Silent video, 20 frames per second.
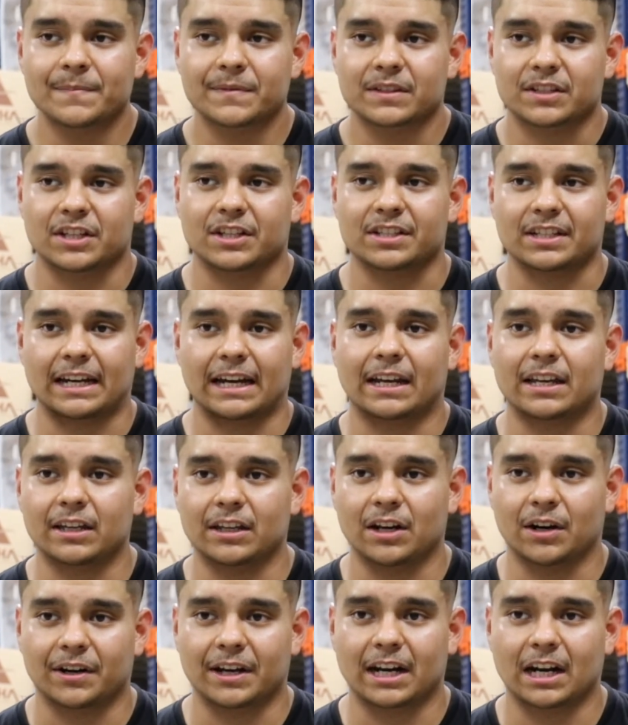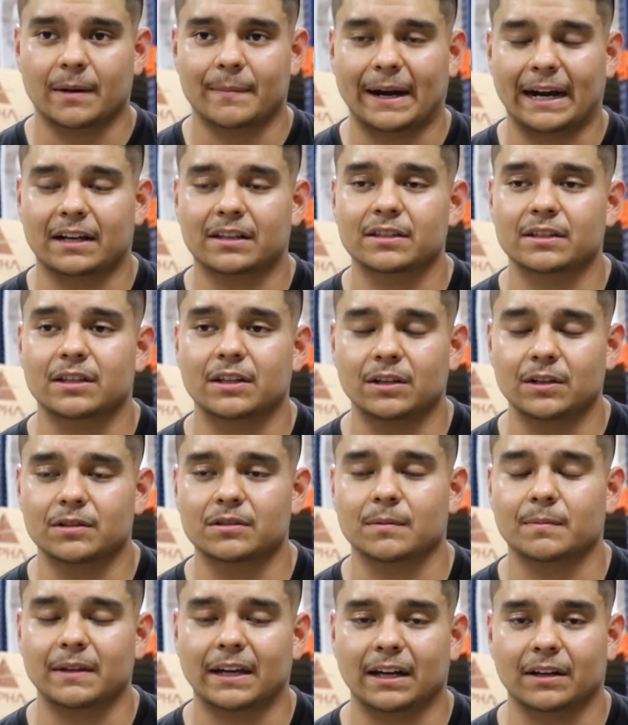Just like, you know, getting back into the
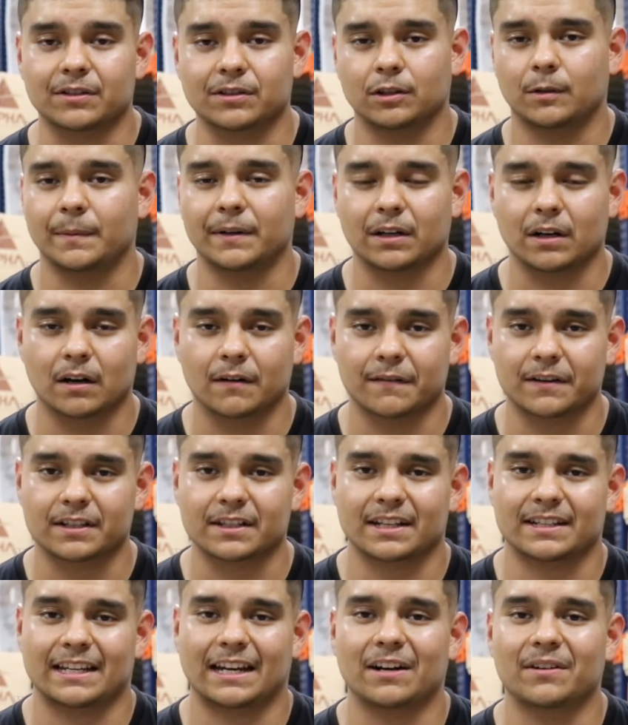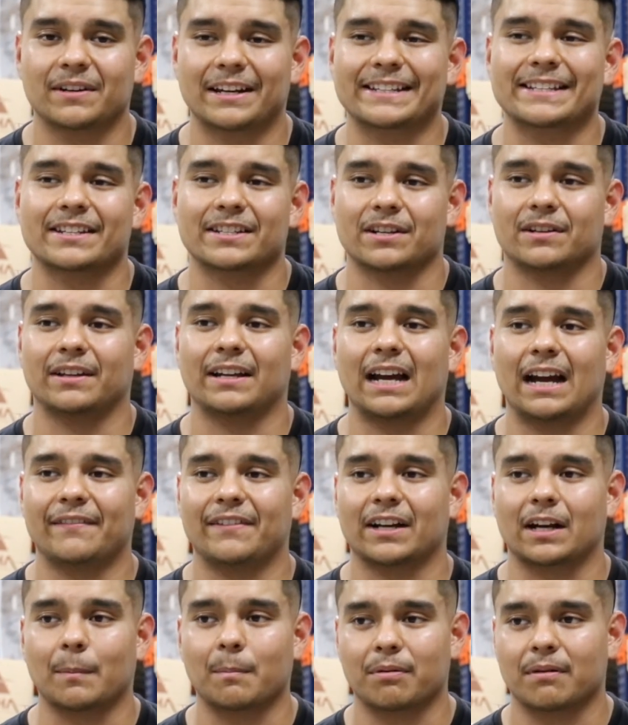YouTube thing, I was a little bit nervous because I don't necessarily have
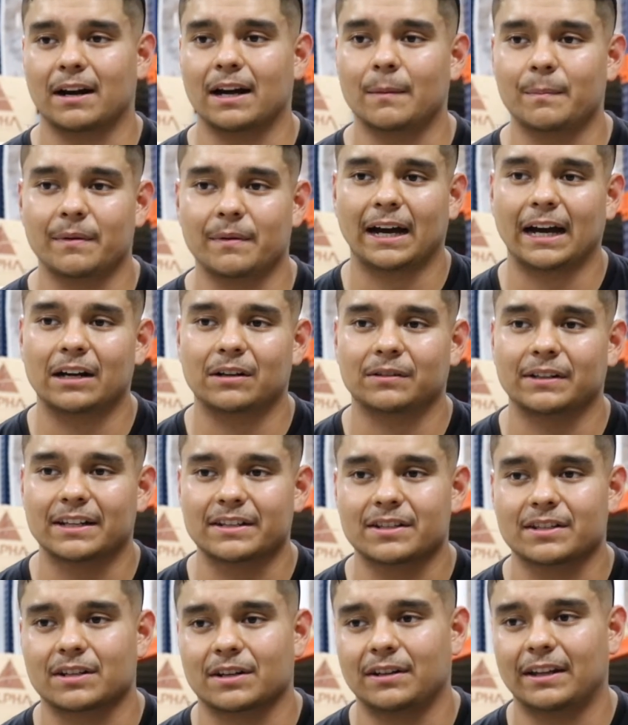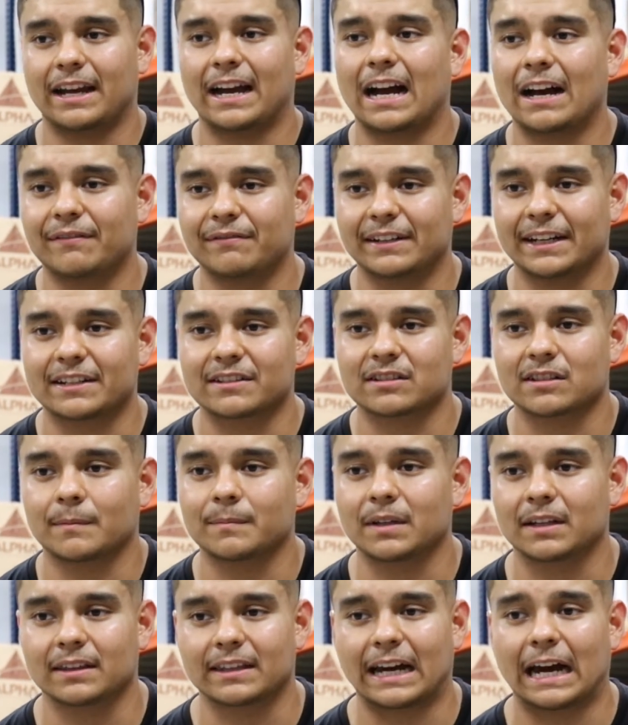like a prep. don't necessarily have like
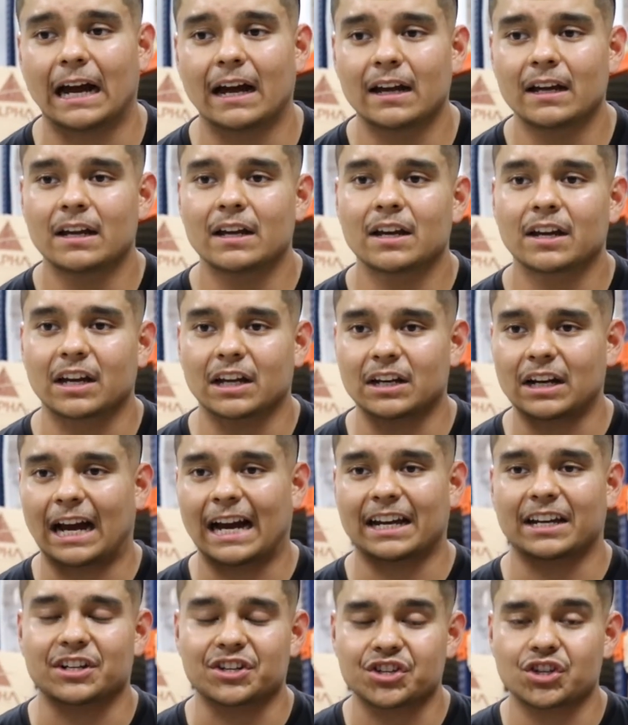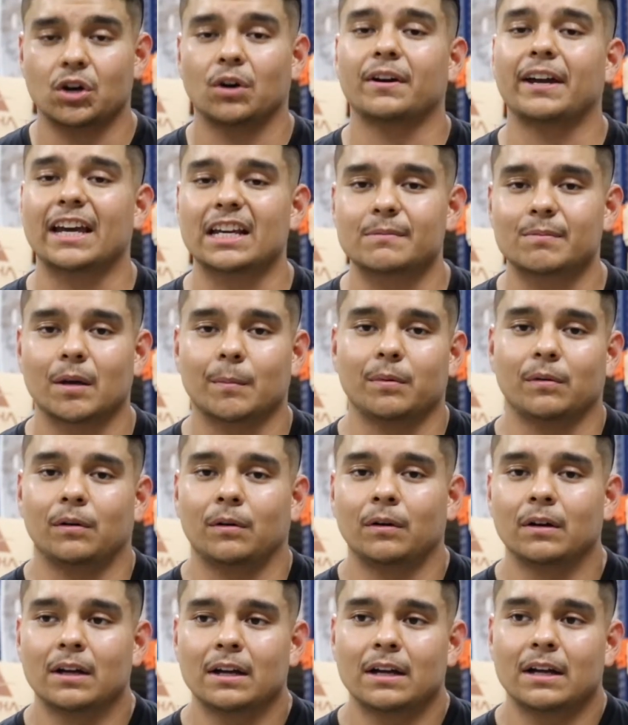something that I can showcase people
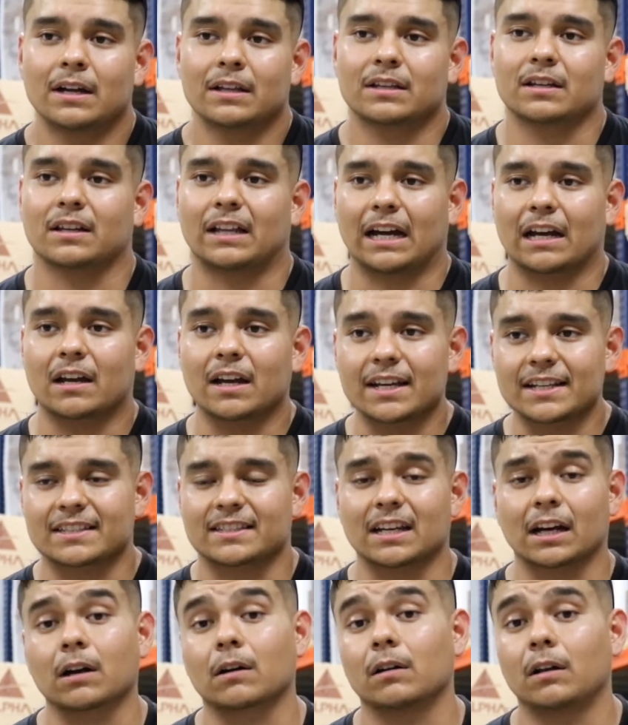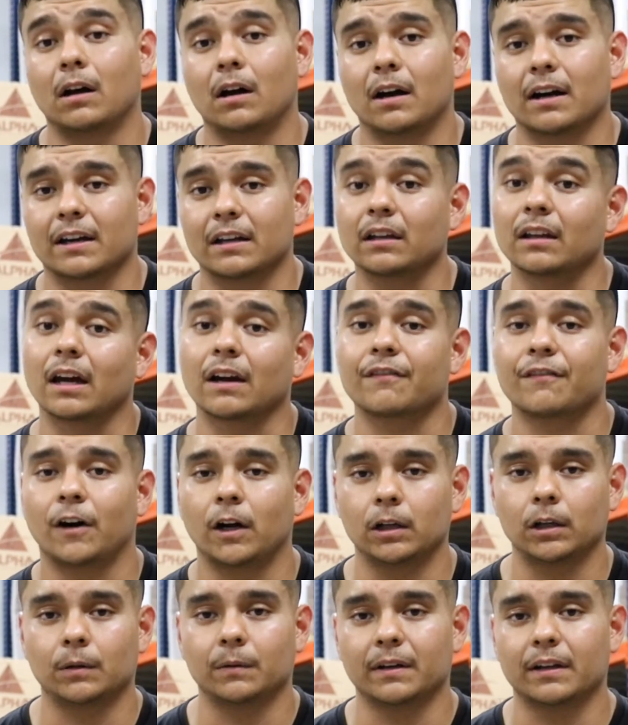to like stick along and like
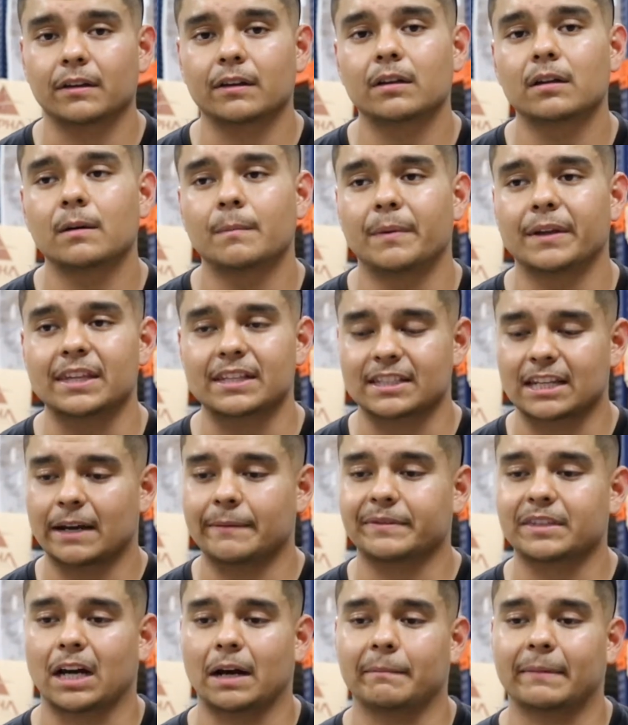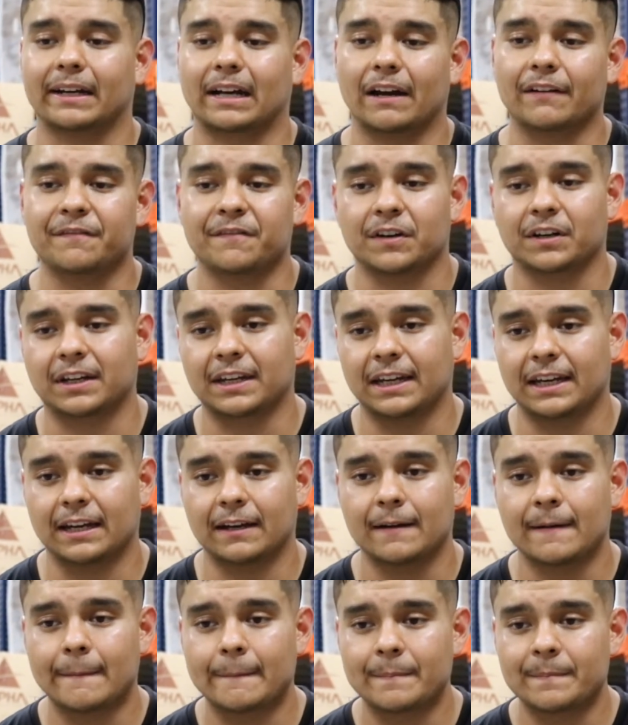follow with. But at the same time, like I forget
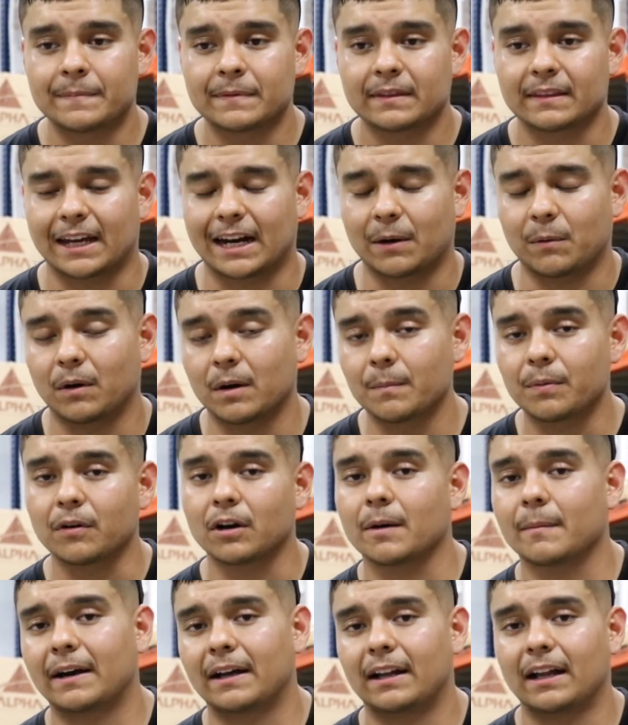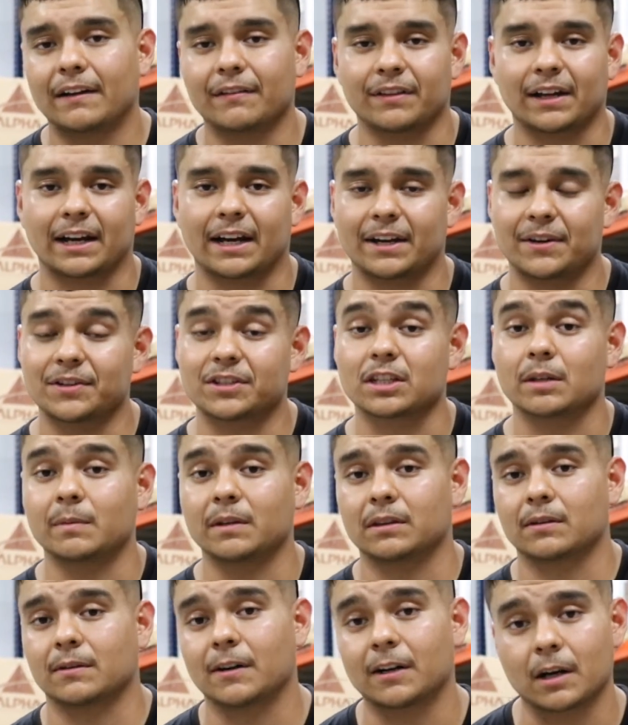that at one point in my life, like I used to be
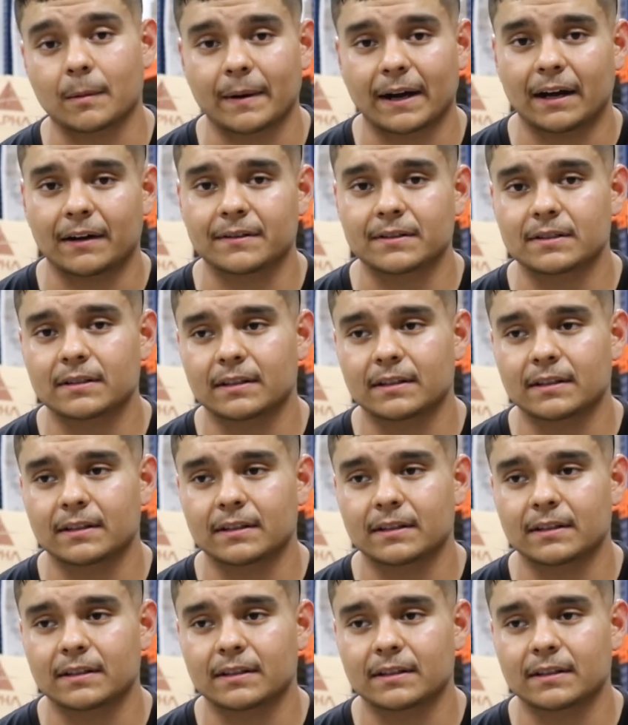300 pounds.